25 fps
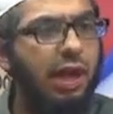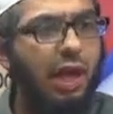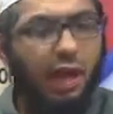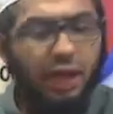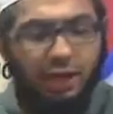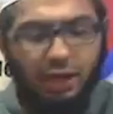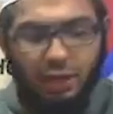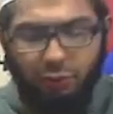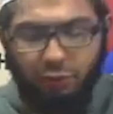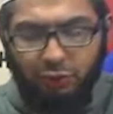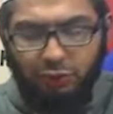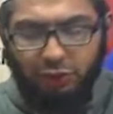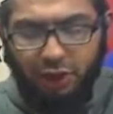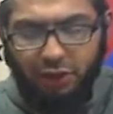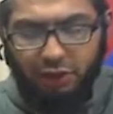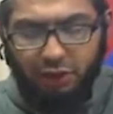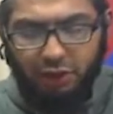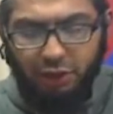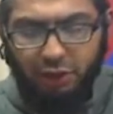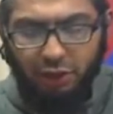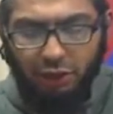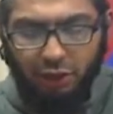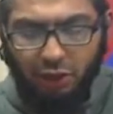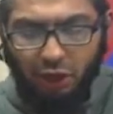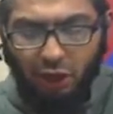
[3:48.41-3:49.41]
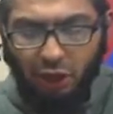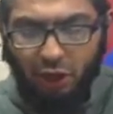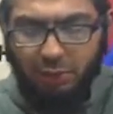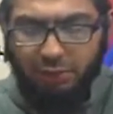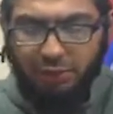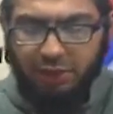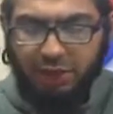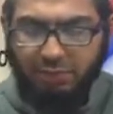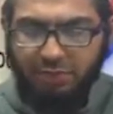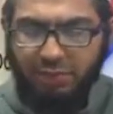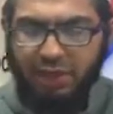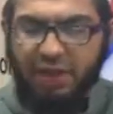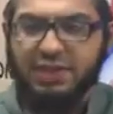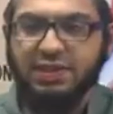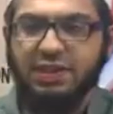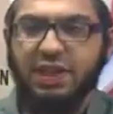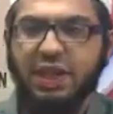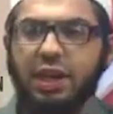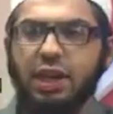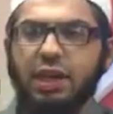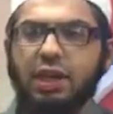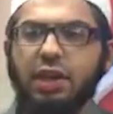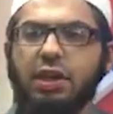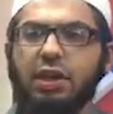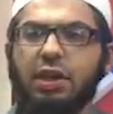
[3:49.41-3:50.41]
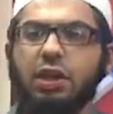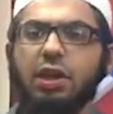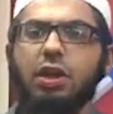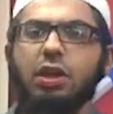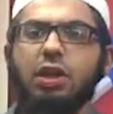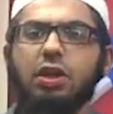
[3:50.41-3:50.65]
And Abu Dharr calmed him by saying,